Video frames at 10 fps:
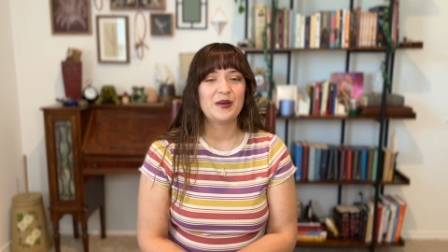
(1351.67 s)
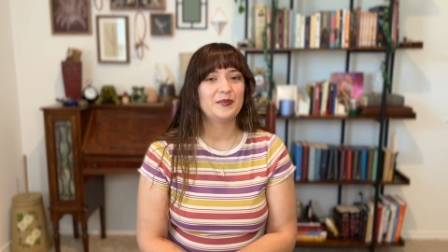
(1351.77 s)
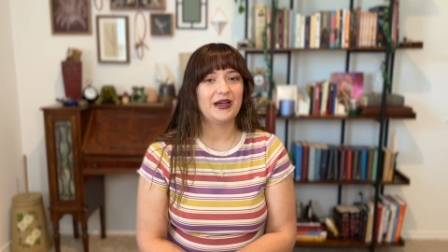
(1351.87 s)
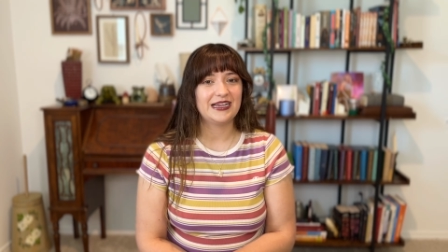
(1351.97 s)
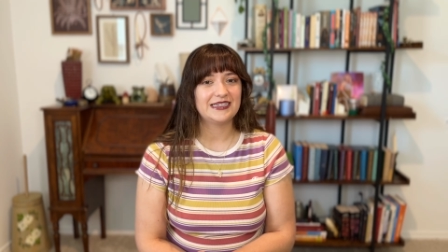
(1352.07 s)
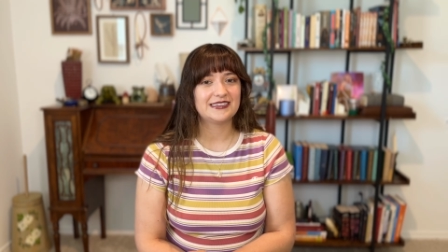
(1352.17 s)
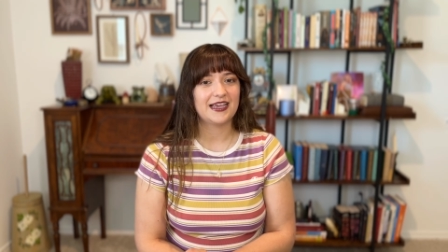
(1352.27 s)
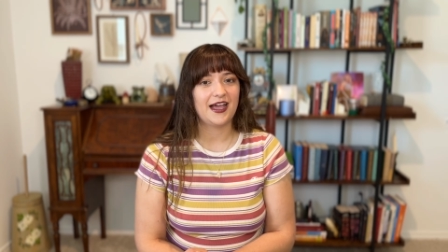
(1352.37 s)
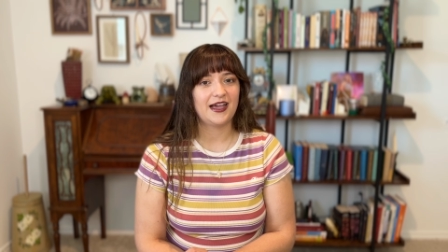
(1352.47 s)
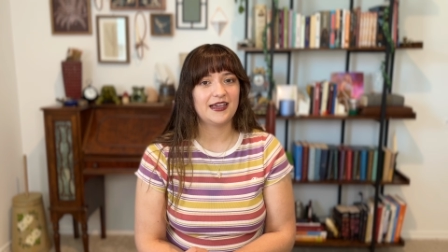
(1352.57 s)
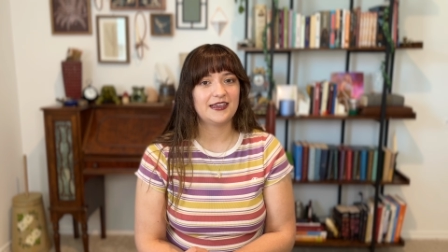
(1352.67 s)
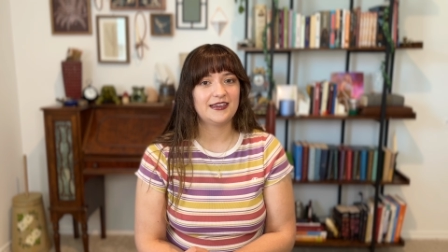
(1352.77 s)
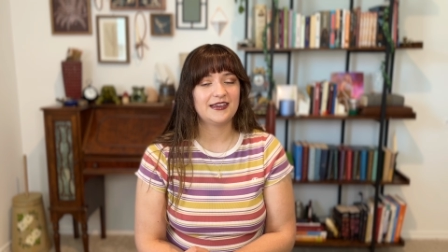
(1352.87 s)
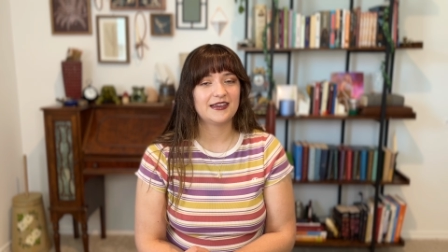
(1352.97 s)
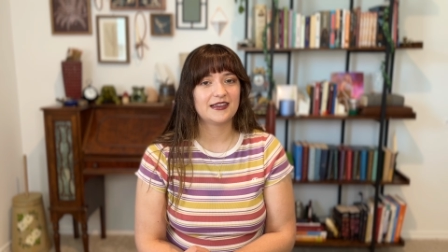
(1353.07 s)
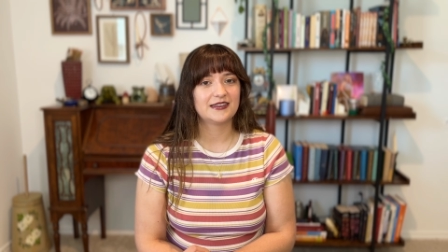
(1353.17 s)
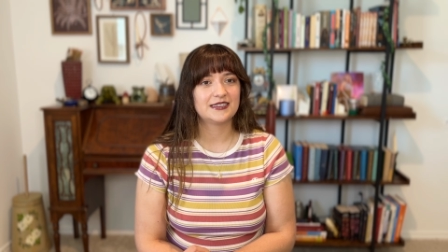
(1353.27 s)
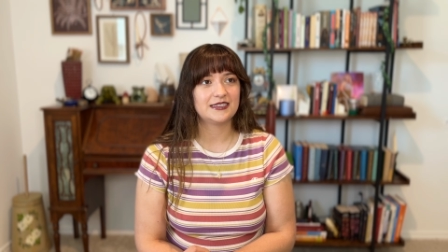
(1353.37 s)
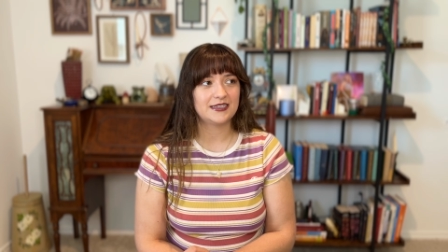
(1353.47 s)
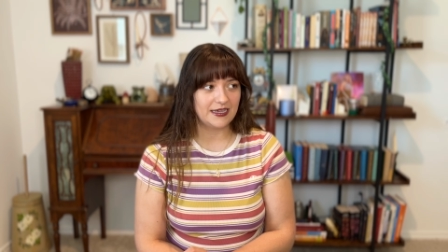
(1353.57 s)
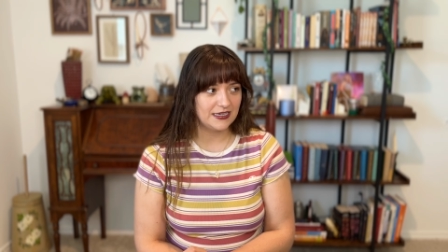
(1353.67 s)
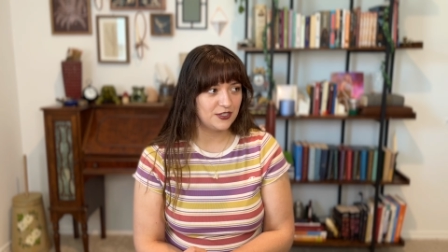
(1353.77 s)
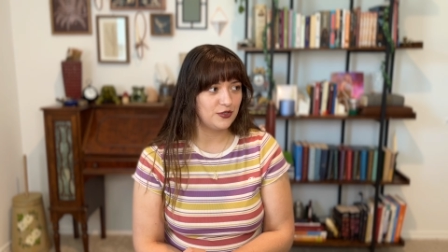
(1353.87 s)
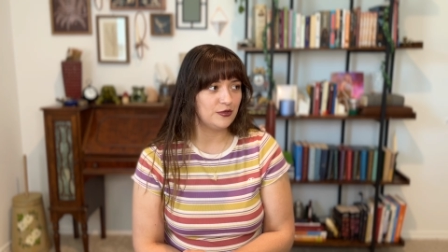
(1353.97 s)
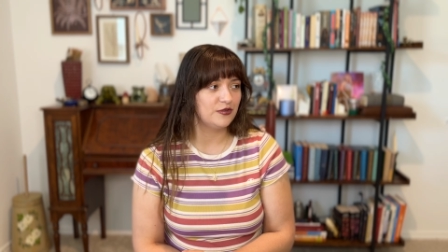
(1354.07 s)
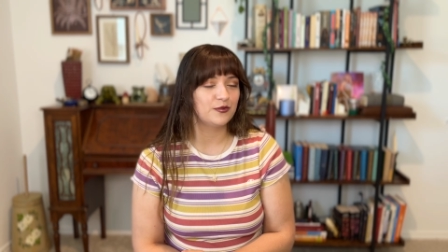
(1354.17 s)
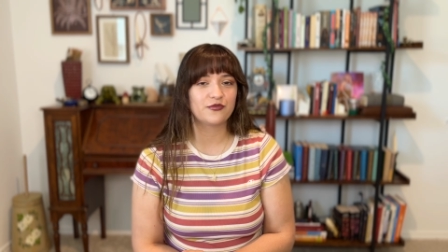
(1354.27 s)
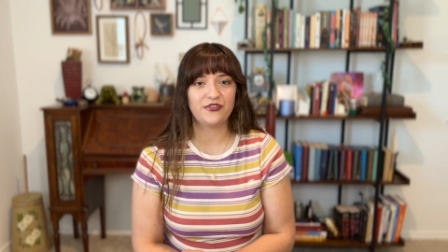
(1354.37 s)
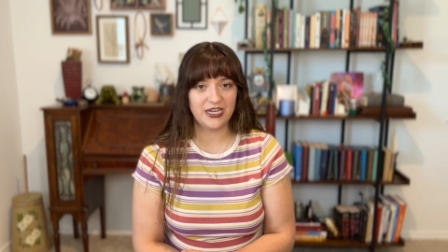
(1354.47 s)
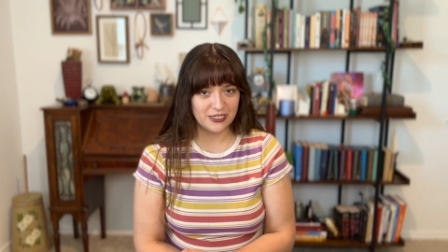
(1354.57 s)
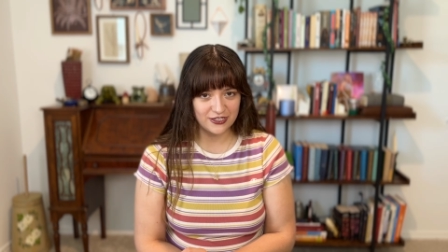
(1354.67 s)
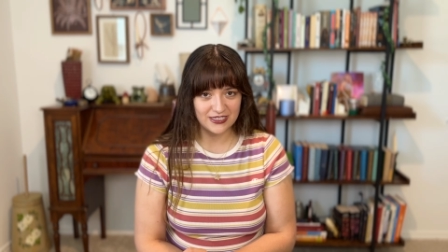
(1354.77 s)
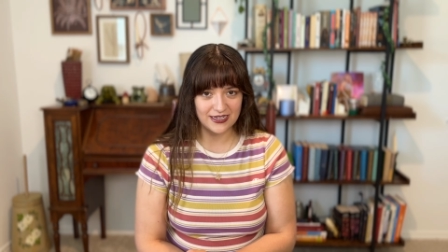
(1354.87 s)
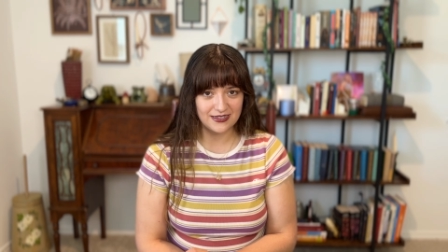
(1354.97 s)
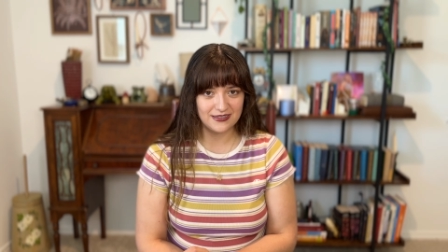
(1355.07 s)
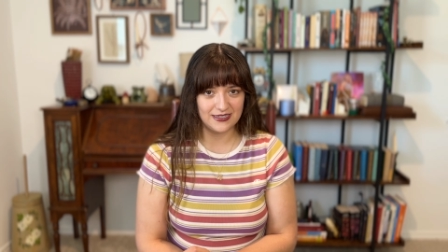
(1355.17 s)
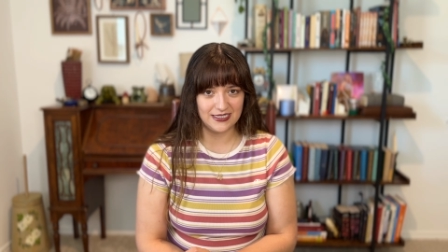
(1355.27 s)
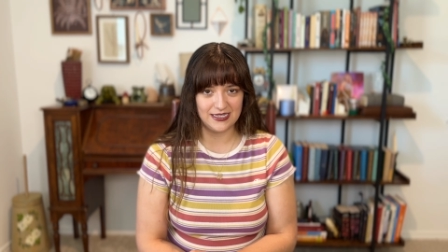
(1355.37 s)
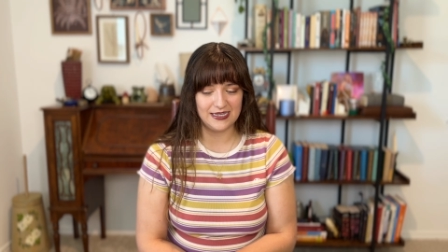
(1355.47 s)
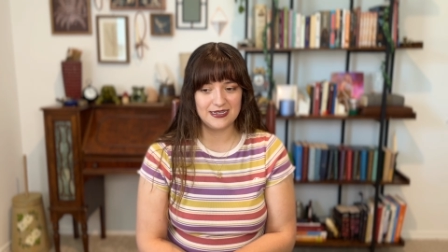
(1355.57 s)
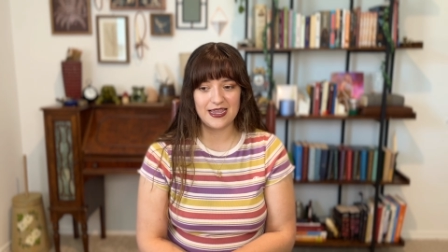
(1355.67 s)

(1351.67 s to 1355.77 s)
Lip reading: But I decided to finish the second season,